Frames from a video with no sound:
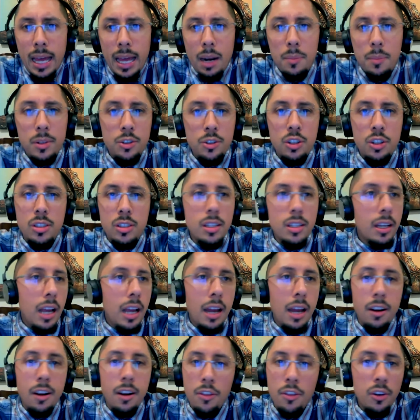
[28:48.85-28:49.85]
I mean, just like
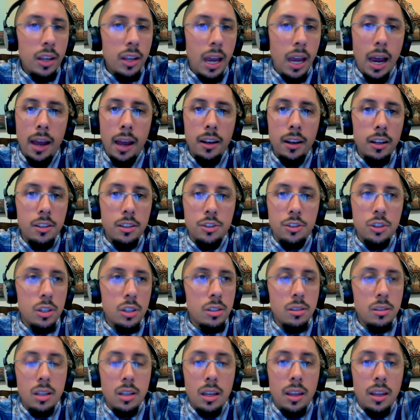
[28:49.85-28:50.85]
another guy that is
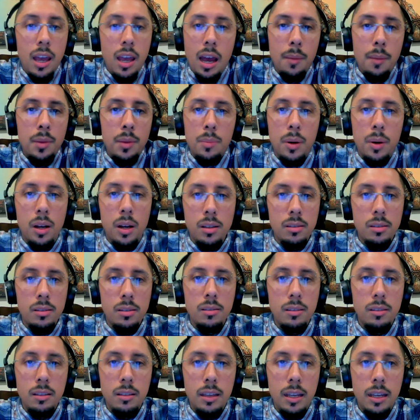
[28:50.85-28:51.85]
just I'm the boss,
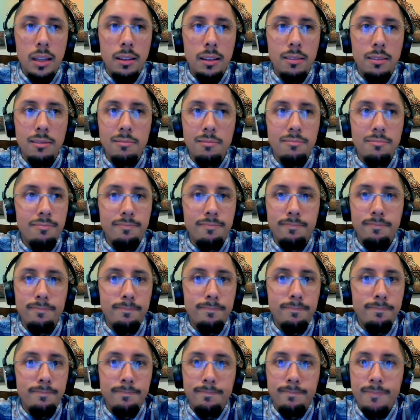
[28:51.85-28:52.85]
and
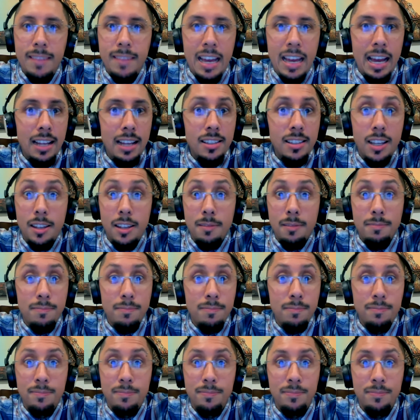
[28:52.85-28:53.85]
that's it.
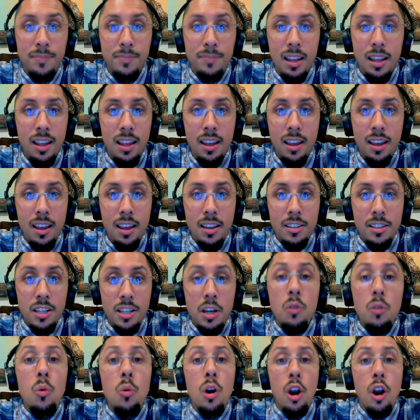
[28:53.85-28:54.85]
See,
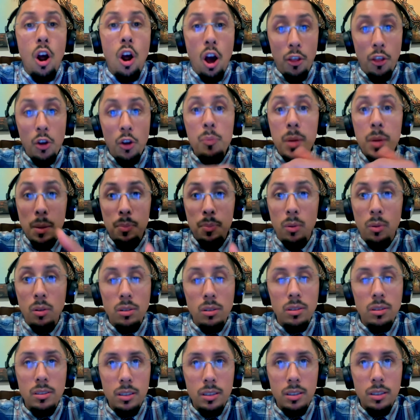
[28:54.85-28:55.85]
what other people,
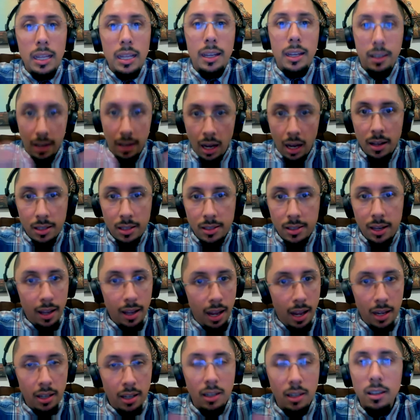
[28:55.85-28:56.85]
like as I said,
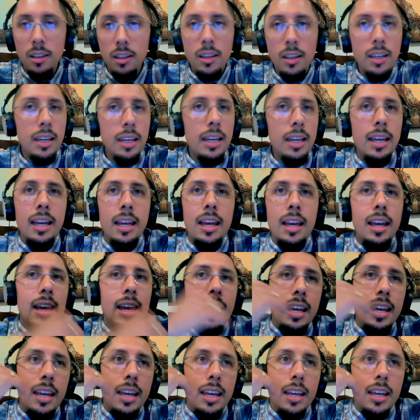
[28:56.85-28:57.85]
Eddie
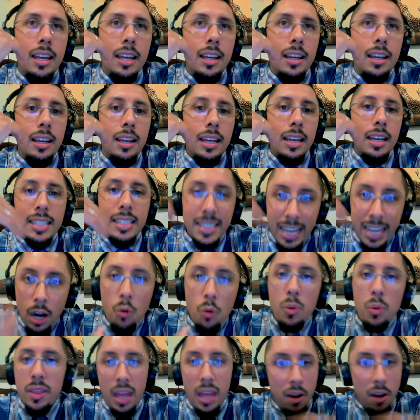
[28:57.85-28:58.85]
is there
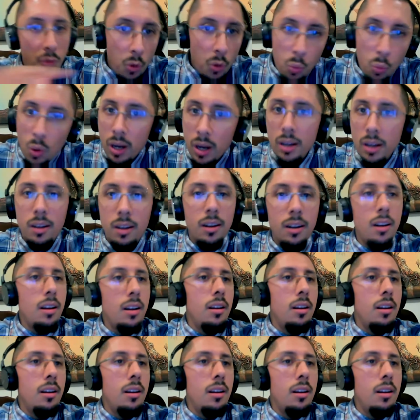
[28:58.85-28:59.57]
with everyone.